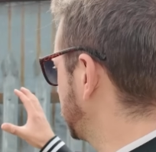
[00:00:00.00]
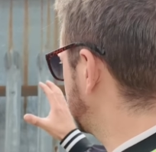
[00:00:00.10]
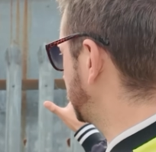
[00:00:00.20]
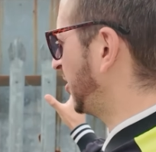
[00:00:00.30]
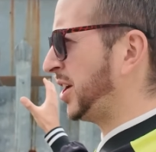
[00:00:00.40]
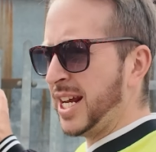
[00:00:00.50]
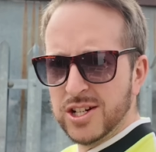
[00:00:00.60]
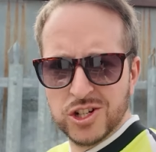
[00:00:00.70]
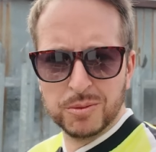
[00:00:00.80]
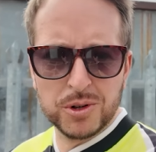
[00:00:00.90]

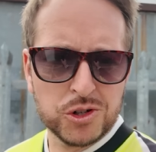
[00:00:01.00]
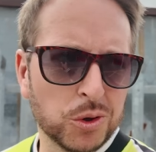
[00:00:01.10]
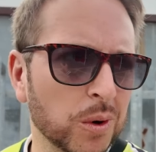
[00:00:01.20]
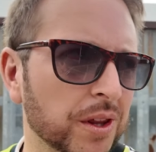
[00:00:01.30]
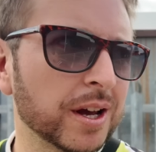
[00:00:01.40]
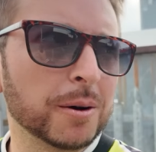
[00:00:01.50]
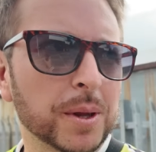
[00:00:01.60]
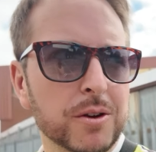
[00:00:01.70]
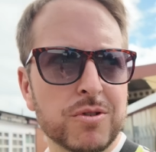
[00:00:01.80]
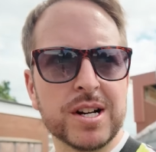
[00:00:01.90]
signage, I'm not sure what they are,
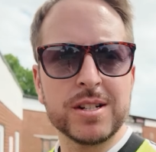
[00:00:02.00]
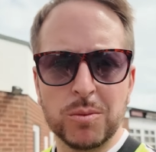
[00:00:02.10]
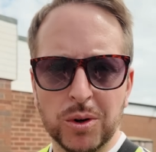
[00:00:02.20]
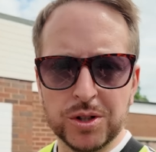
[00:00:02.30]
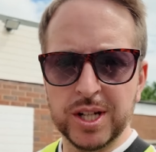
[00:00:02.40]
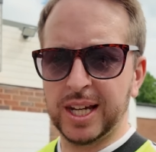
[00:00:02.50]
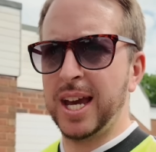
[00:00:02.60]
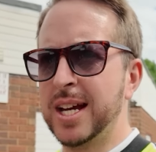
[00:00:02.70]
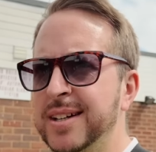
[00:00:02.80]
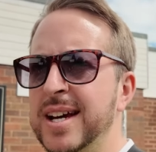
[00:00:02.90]
but they really don't want you
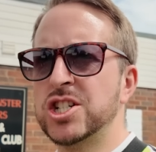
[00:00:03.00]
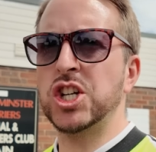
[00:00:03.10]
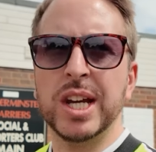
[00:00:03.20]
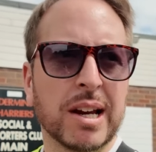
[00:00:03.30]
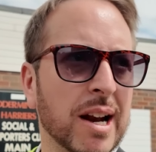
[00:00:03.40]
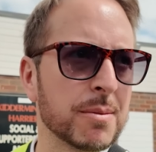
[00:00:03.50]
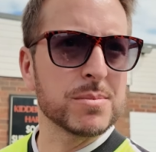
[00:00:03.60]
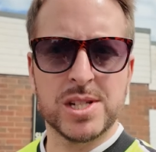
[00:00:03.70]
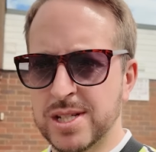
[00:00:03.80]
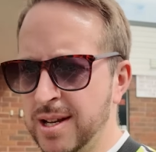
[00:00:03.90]
getting a cheeky
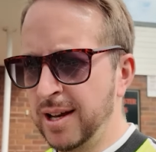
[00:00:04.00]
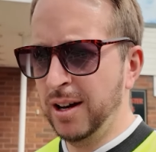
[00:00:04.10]
glimpse